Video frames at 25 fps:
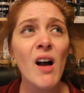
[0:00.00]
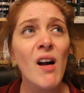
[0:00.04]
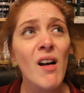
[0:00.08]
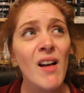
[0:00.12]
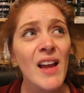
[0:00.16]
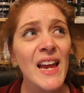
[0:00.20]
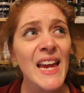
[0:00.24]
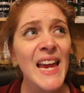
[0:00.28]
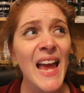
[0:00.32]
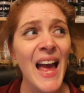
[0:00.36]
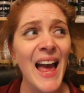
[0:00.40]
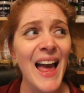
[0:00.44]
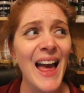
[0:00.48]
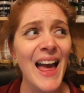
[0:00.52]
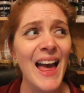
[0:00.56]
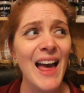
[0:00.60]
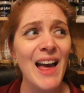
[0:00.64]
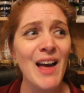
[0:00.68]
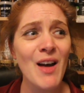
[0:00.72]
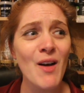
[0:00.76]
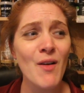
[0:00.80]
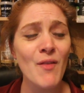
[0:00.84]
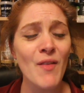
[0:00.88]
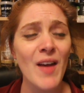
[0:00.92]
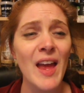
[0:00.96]
I
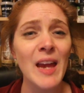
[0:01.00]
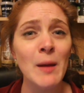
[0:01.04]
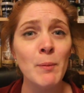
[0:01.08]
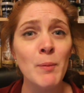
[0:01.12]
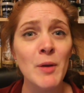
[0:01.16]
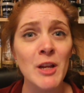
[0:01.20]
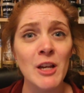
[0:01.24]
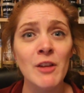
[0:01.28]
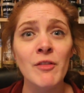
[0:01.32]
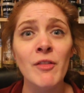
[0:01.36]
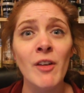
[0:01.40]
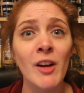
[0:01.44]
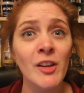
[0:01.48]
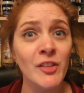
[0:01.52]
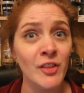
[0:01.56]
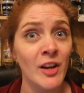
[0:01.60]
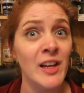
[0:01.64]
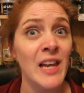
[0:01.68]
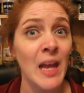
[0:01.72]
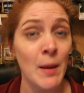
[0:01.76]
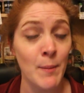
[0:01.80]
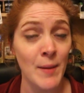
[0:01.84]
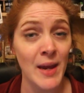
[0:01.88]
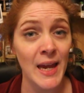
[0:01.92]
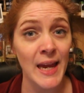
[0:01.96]
have a bit of a
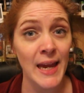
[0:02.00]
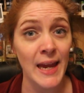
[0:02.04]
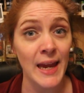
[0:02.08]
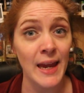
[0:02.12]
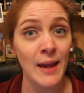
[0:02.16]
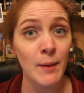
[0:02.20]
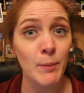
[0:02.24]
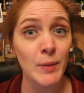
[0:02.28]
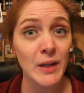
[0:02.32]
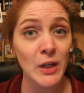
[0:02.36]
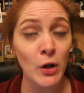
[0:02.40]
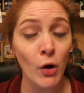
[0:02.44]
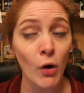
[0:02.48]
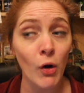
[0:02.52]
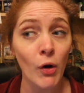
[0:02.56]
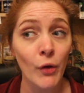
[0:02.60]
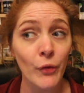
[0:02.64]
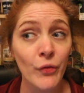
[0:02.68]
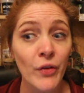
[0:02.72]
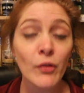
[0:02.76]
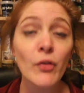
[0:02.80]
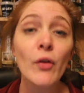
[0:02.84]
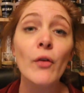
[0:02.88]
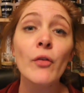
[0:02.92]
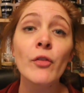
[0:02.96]
dilemma here
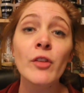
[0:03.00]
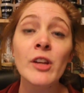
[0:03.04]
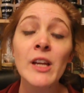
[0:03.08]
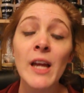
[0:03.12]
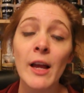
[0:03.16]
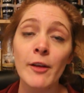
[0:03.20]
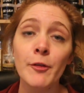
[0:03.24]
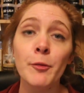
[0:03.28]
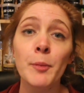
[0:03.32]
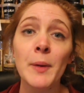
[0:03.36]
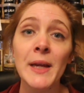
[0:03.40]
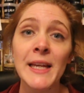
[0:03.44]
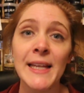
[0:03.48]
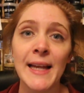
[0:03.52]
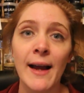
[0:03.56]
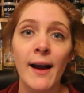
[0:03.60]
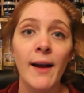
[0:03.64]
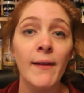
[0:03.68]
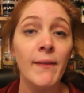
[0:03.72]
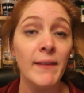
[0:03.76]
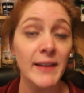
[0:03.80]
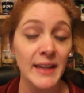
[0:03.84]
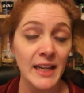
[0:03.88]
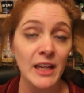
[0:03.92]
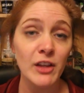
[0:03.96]
because Softy has been out
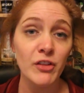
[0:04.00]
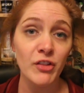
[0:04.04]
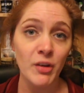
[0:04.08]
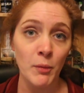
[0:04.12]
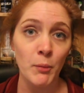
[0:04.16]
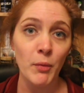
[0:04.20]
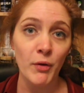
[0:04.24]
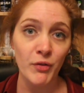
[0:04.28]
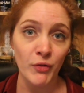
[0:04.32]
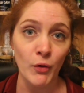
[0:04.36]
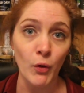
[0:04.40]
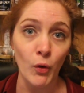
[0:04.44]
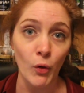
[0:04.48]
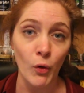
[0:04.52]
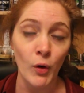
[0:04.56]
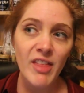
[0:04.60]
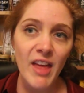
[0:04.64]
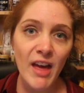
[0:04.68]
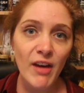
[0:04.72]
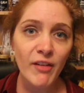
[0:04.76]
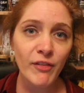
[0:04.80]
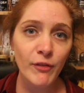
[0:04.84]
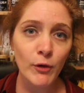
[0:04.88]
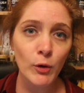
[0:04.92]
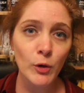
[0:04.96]
in the kitchen before.
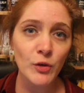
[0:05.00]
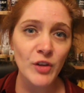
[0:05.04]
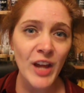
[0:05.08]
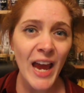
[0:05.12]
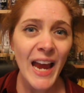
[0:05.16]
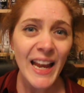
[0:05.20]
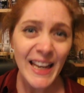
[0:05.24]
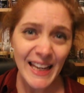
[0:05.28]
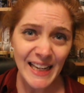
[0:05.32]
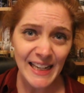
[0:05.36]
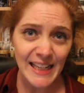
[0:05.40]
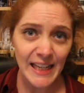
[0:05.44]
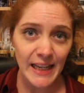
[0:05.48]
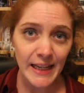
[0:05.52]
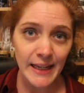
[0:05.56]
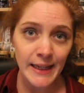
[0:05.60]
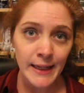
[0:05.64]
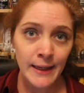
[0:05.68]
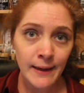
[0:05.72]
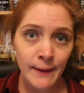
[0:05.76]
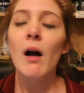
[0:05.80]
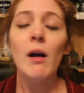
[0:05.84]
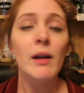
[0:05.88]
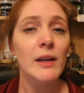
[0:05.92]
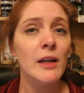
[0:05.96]
Therefore,
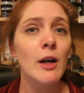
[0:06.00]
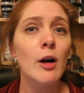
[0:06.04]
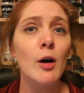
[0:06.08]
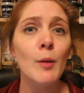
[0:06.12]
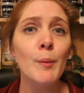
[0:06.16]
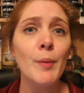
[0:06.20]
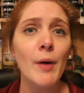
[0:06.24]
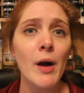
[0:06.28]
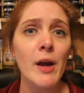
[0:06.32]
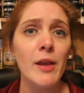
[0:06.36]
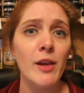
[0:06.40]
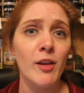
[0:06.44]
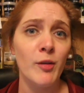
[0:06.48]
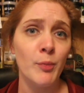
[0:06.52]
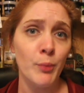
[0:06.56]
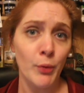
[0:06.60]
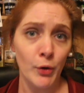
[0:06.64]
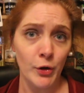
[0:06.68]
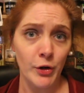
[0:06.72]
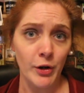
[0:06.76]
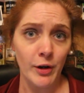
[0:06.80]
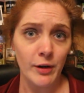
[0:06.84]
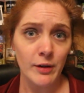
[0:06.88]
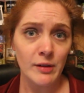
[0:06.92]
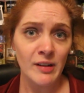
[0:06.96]
technically, I can't buy this
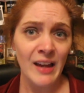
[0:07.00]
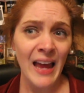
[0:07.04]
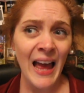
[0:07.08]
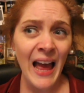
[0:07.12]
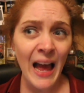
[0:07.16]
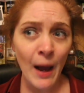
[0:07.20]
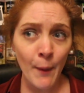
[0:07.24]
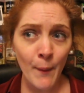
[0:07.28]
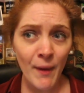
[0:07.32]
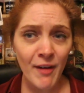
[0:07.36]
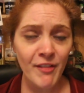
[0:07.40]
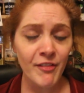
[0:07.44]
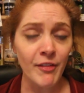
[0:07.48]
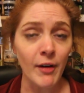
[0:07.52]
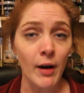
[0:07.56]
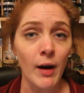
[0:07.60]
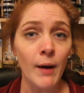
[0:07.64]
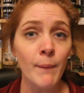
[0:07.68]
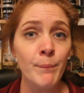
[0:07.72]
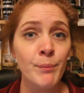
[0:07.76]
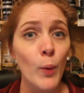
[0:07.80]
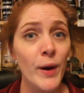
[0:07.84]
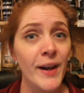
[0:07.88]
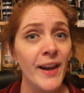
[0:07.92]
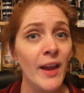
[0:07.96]
product.
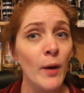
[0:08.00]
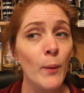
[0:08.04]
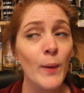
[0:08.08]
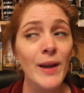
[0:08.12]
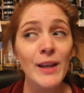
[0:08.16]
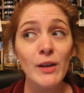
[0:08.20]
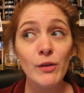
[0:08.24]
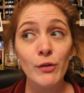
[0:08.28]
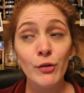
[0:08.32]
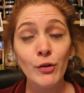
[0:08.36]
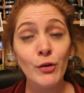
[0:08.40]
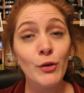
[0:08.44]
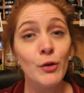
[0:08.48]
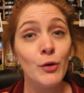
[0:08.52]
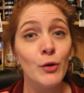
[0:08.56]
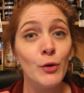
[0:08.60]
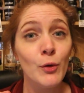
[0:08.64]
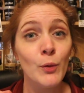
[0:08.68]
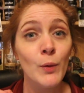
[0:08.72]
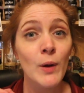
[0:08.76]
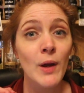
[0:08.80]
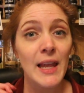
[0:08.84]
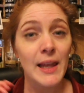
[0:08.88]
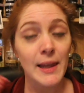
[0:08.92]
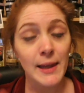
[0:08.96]
However, when I went
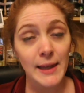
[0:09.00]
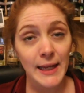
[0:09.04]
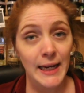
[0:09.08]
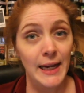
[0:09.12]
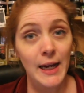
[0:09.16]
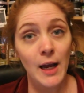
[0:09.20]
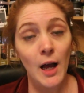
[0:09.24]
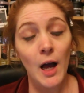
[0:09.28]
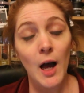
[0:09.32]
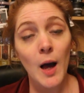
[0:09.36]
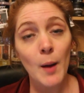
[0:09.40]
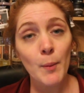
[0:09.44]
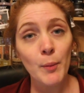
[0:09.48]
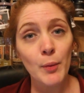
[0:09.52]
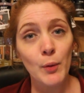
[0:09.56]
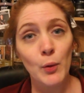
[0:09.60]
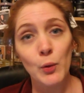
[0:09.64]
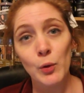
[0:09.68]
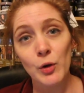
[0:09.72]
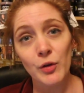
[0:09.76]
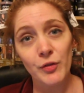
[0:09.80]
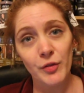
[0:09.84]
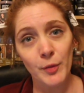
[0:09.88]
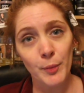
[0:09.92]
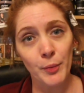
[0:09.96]
to link up
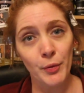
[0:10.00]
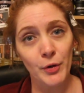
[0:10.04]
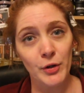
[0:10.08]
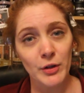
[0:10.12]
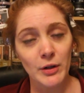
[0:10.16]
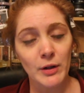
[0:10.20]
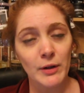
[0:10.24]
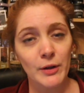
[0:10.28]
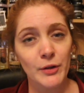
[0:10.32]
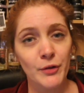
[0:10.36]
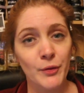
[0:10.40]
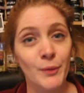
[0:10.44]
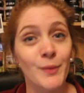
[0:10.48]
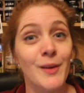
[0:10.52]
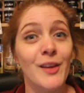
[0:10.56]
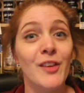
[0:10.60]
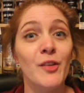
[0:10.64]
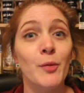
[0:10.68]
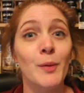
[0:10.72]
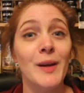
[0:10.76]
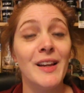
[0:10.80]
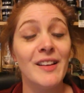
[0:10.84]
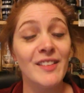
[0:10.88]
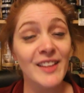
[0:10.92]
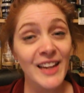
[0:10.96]
all of the products from
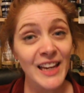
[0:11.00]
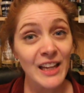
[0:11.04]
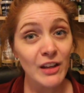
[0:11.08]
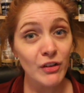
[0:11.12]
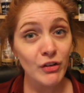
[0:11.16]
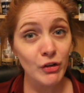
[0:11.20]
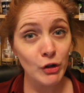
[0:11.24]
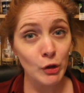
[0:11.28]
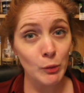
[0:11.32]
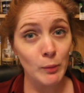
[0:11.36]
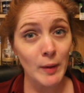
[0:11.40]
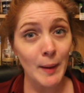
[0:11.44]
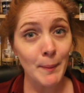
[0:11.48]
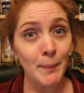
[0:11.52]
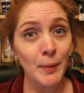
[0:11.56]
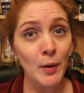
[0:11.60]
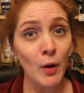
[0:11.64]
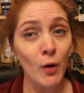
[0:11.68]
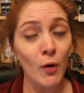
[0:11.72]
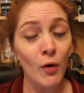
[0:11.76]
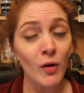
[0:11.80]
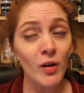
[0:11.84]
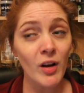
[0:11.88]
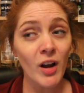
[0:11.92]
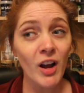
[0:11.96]
this week's kitchen on my
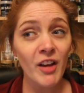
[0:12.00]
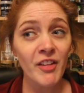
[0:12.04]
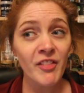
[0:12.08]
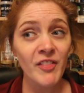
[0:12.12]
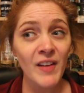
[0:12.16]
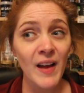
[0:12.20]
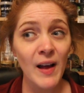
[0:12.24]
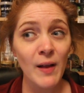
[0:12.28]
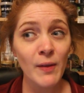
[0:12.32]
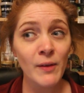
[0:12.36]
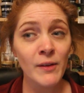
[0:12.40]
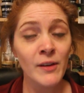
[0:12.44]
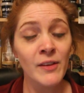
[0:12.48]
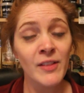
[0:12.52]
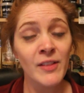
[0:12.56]
blog, I found